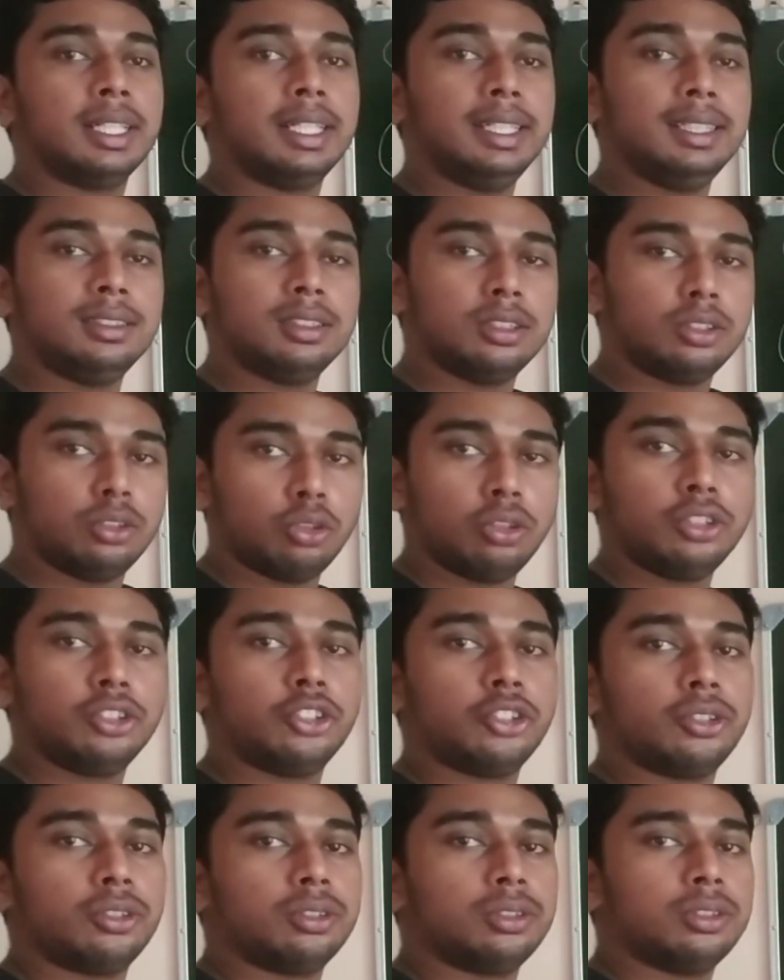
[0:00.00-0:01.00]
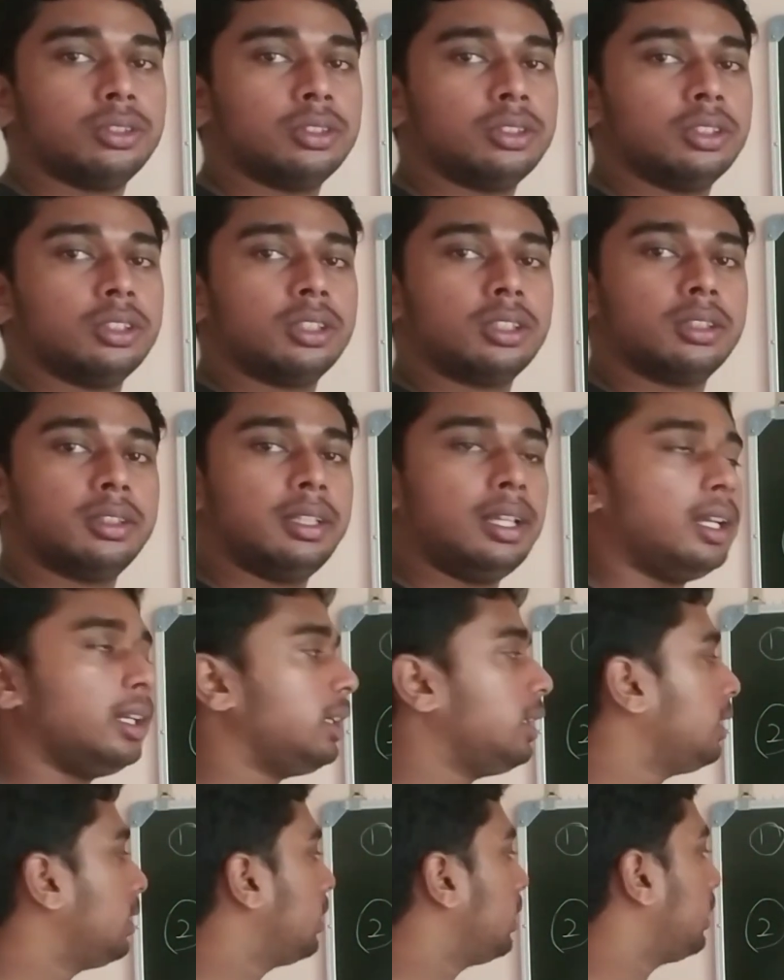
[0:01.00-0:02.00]
is non-zero,
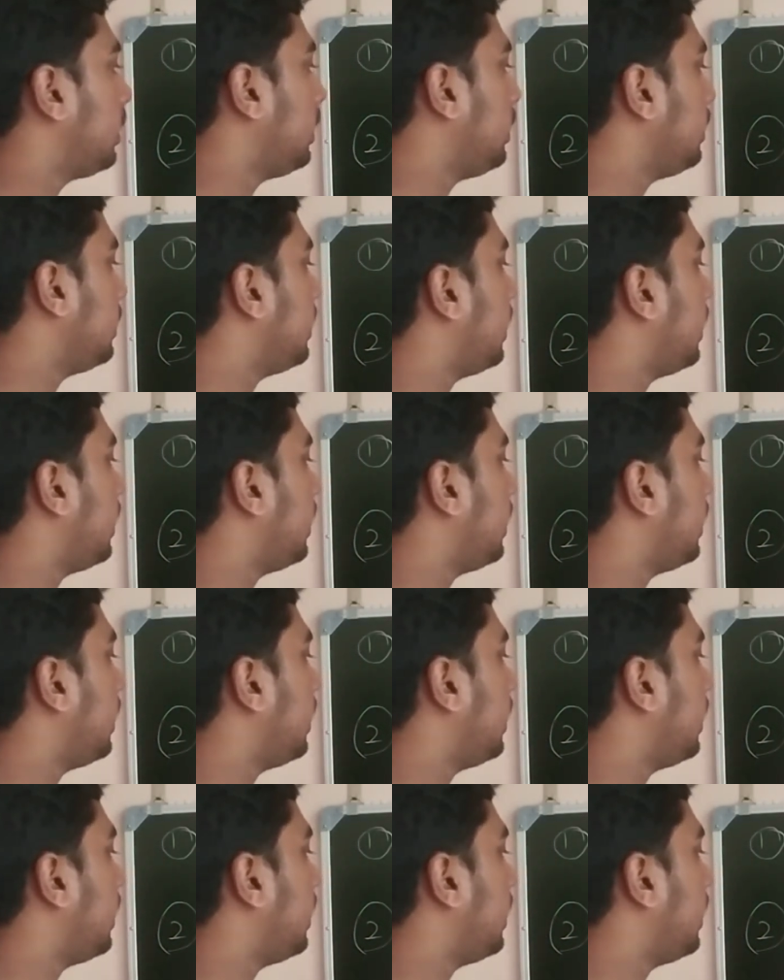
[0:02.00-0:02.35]
then in